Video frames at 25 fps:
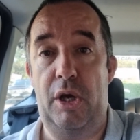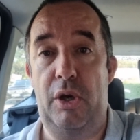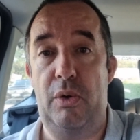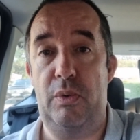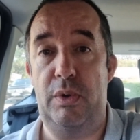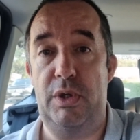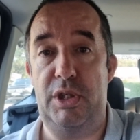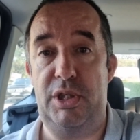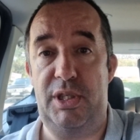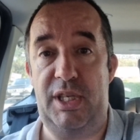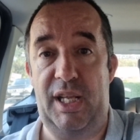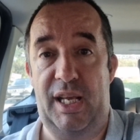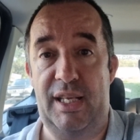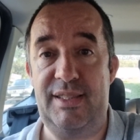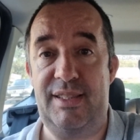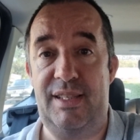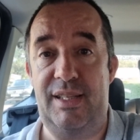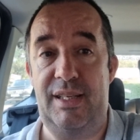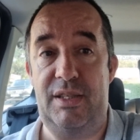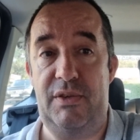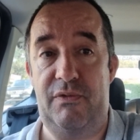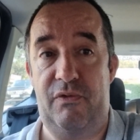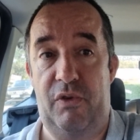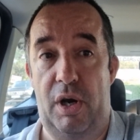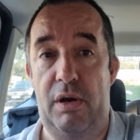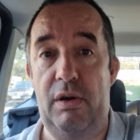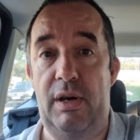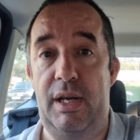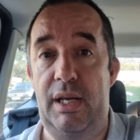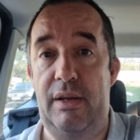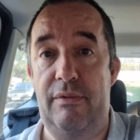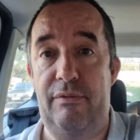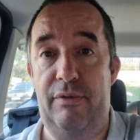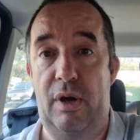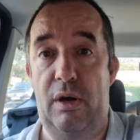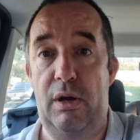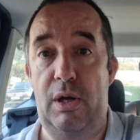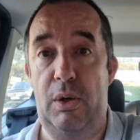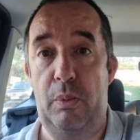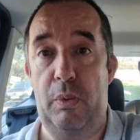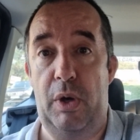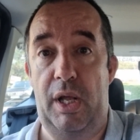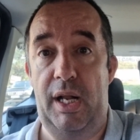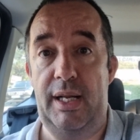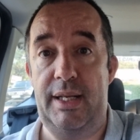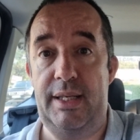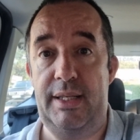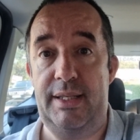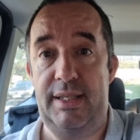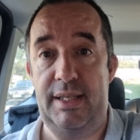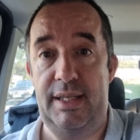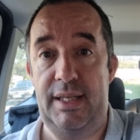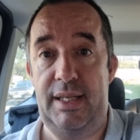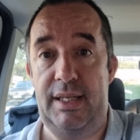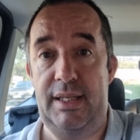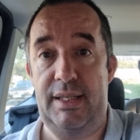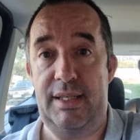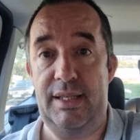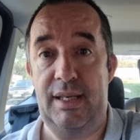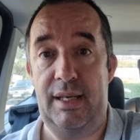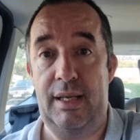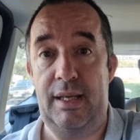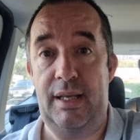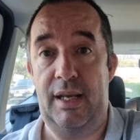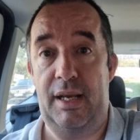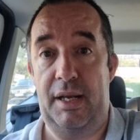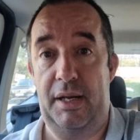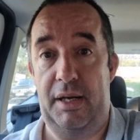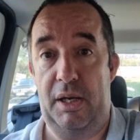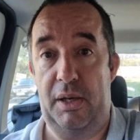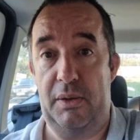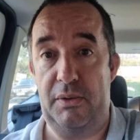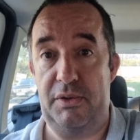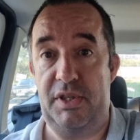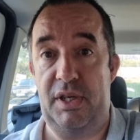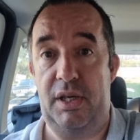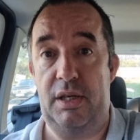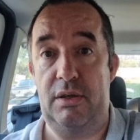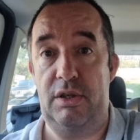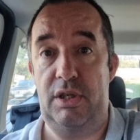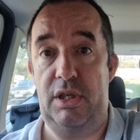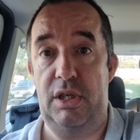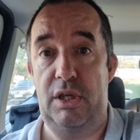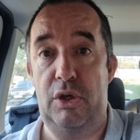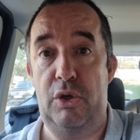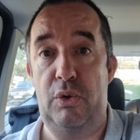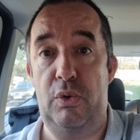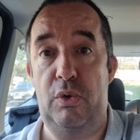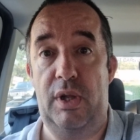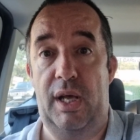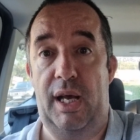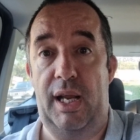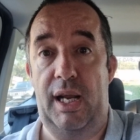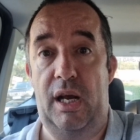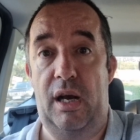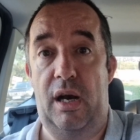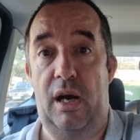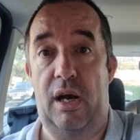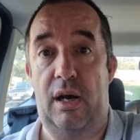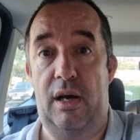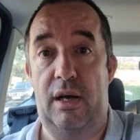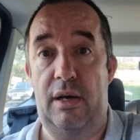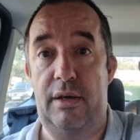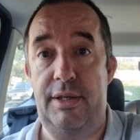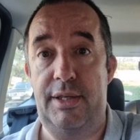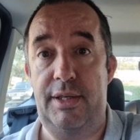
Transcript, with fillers: which does this very, very well indeed. I'll tell you who they are